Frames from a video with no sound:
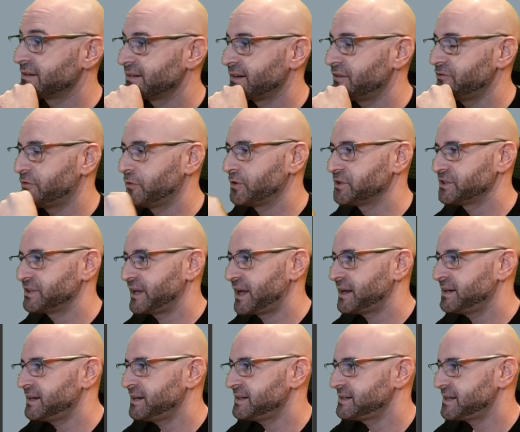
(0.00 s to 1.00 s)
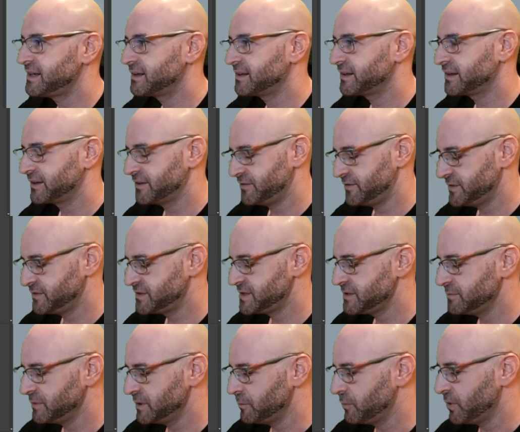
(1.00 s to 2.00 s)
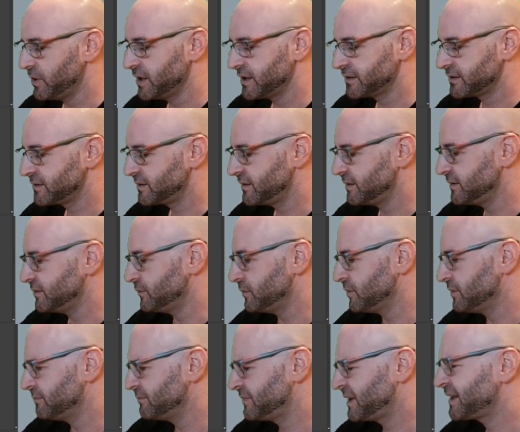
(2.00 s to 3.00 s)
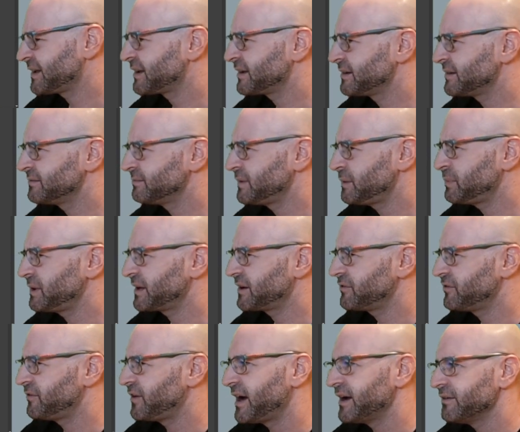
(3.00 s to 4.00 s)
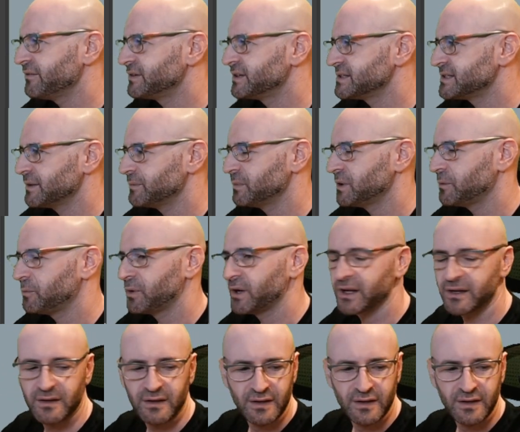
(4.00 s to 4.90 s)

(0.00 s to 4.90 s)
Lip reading: unfortunately, I need to take like a 15-minute break, or maybe like a 5 to 10-minute break.